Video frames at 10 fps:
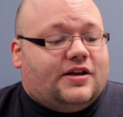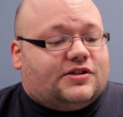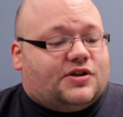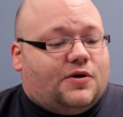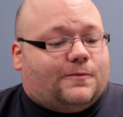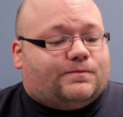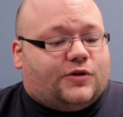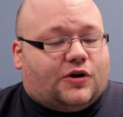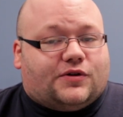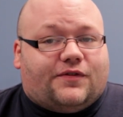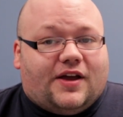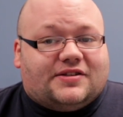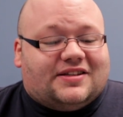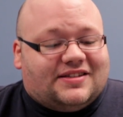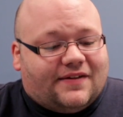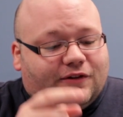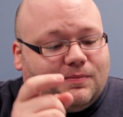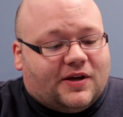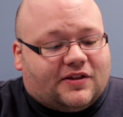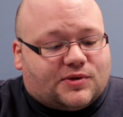So, Naruto fans, definitely
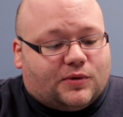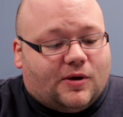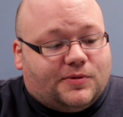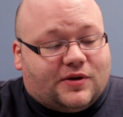pick this one up.